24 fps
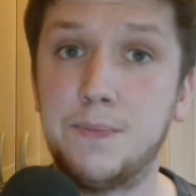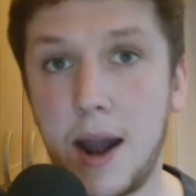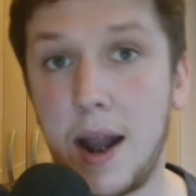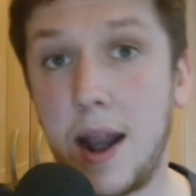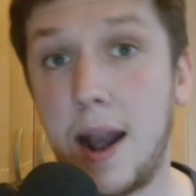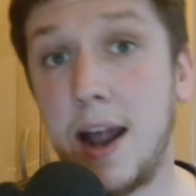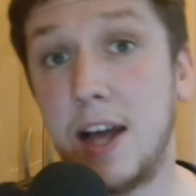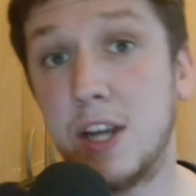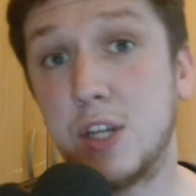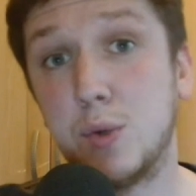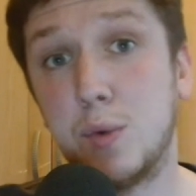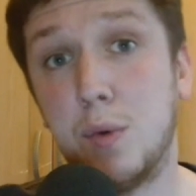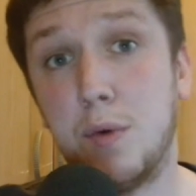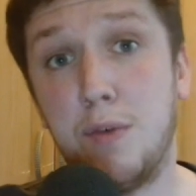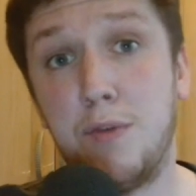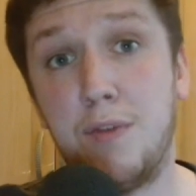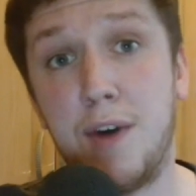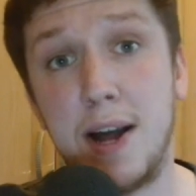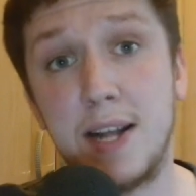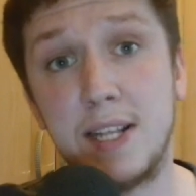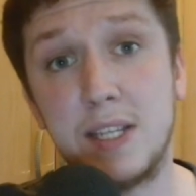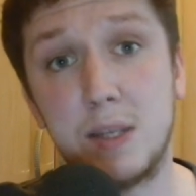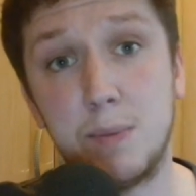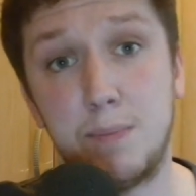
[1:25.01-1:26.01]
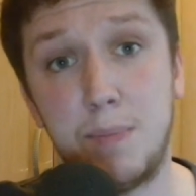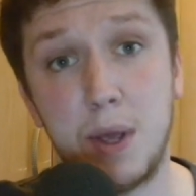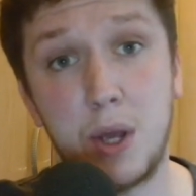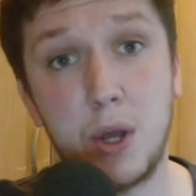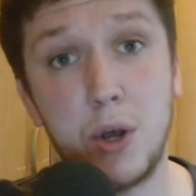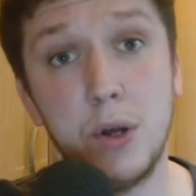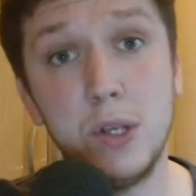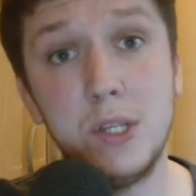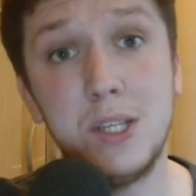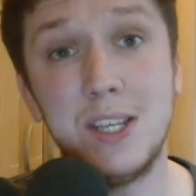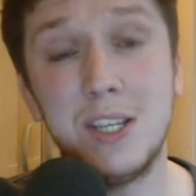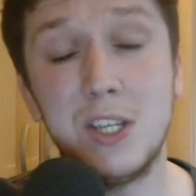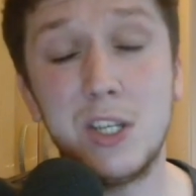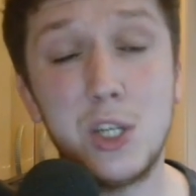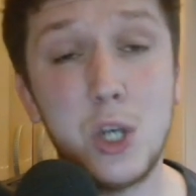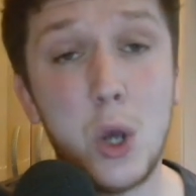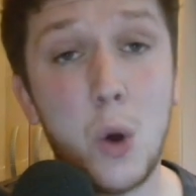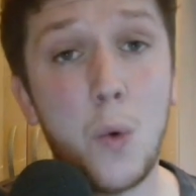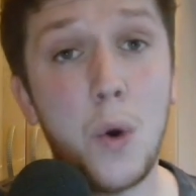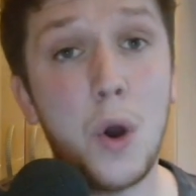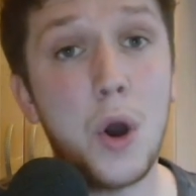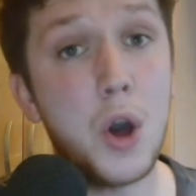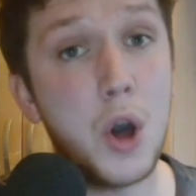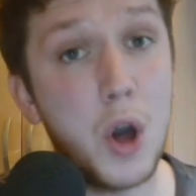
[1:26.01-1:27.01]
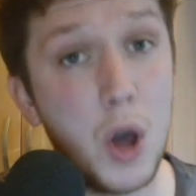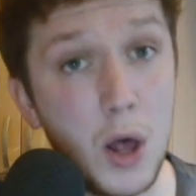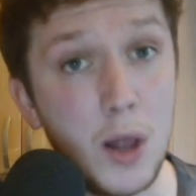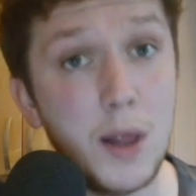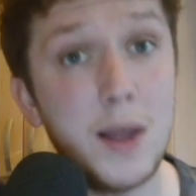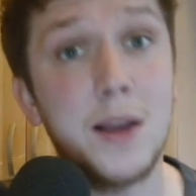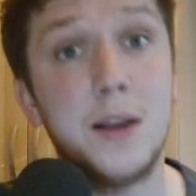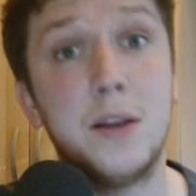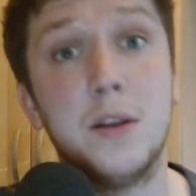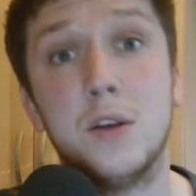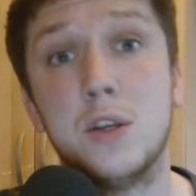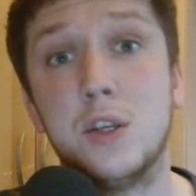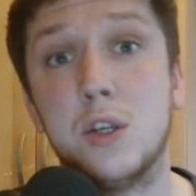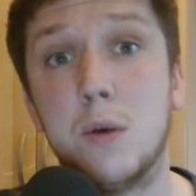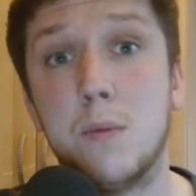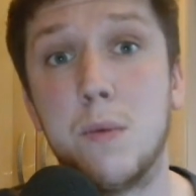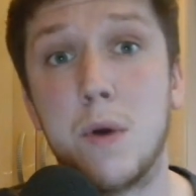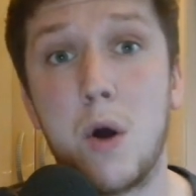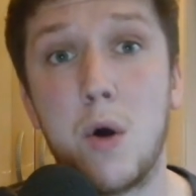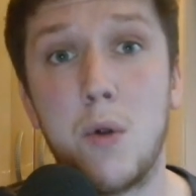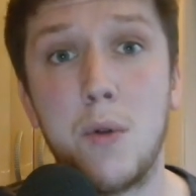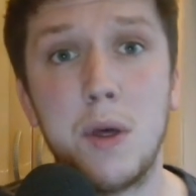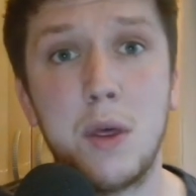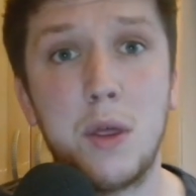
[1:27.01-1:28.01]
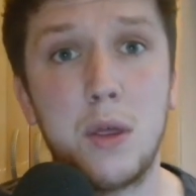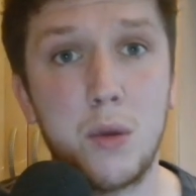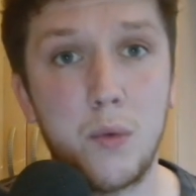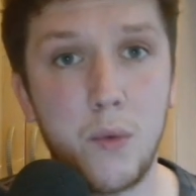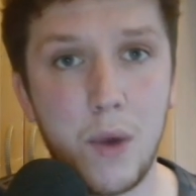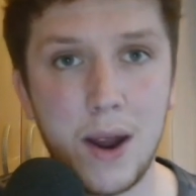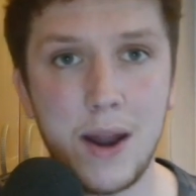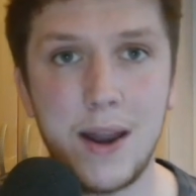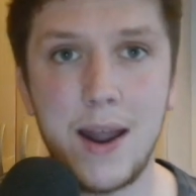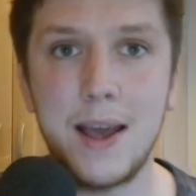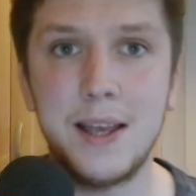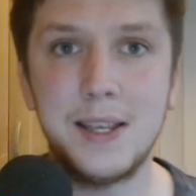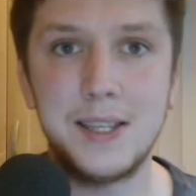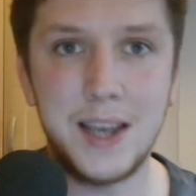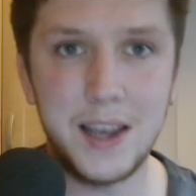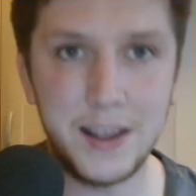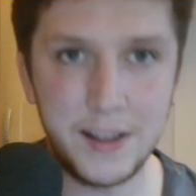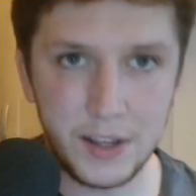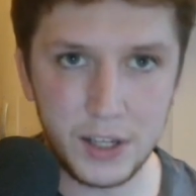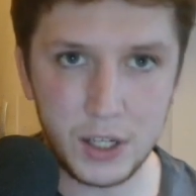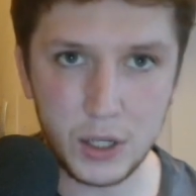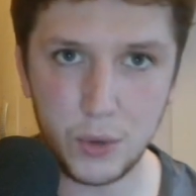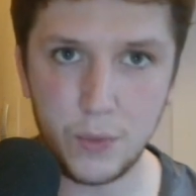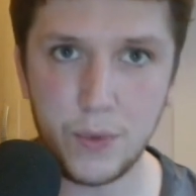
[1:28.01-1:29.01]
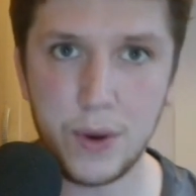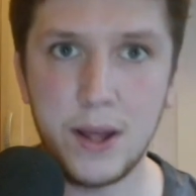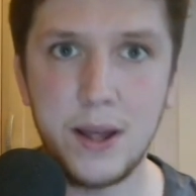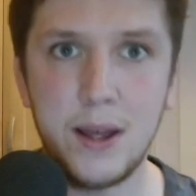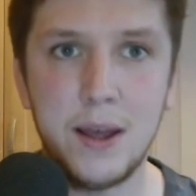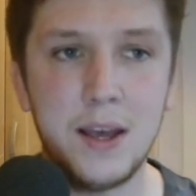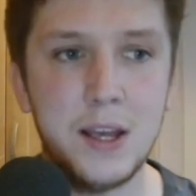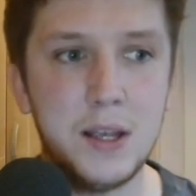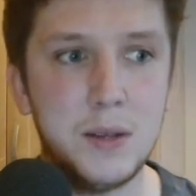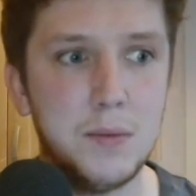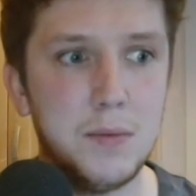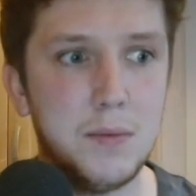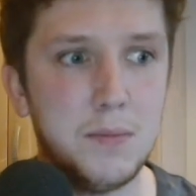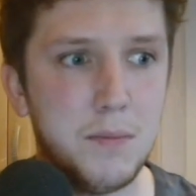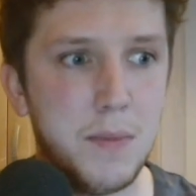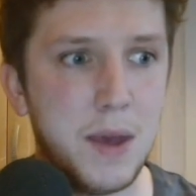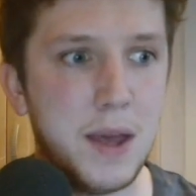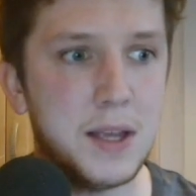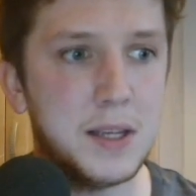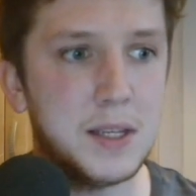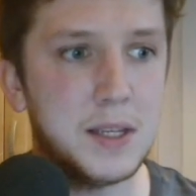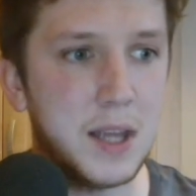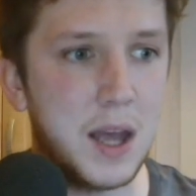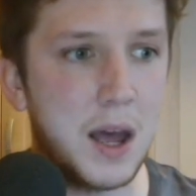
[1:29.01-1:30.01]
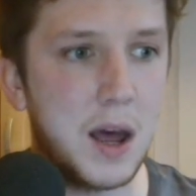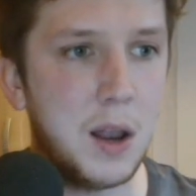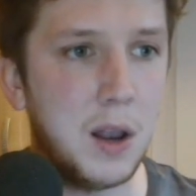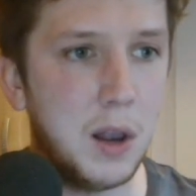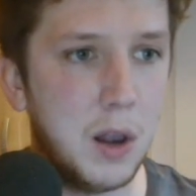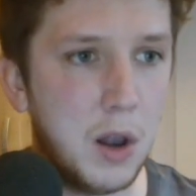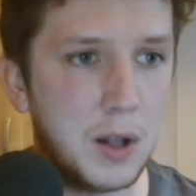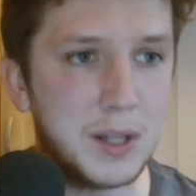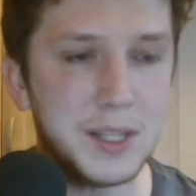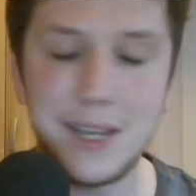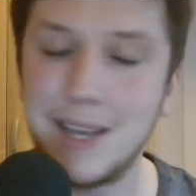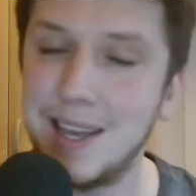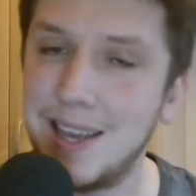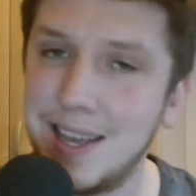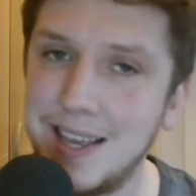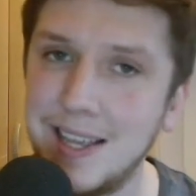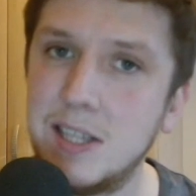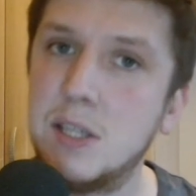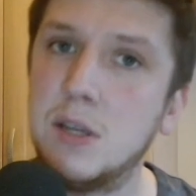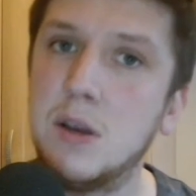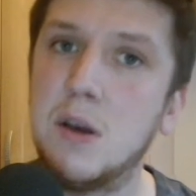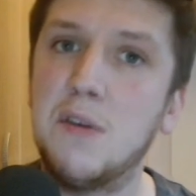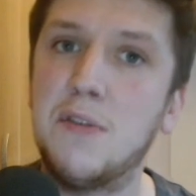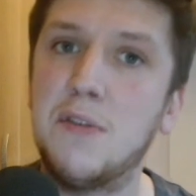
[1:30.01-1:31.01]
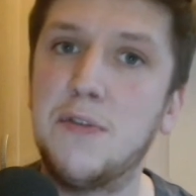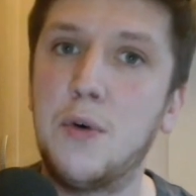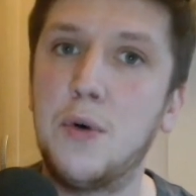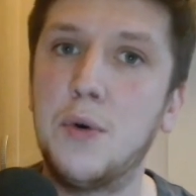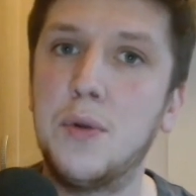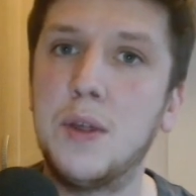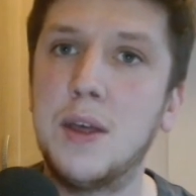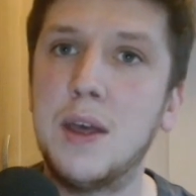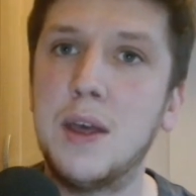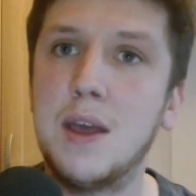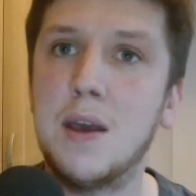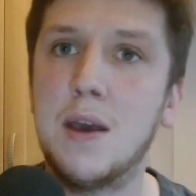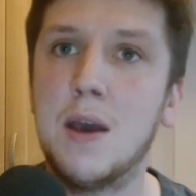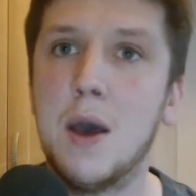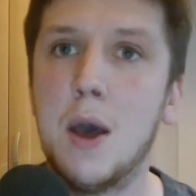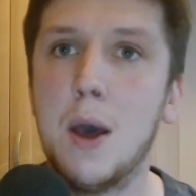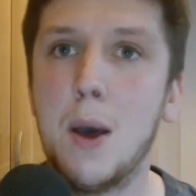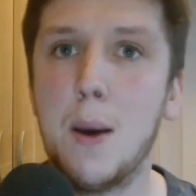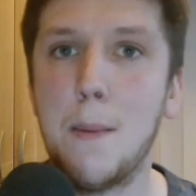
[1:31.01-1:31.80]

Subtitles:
And in actual fact, because it's so early in the summer, only 3 days into it, it makes it a lot easier for the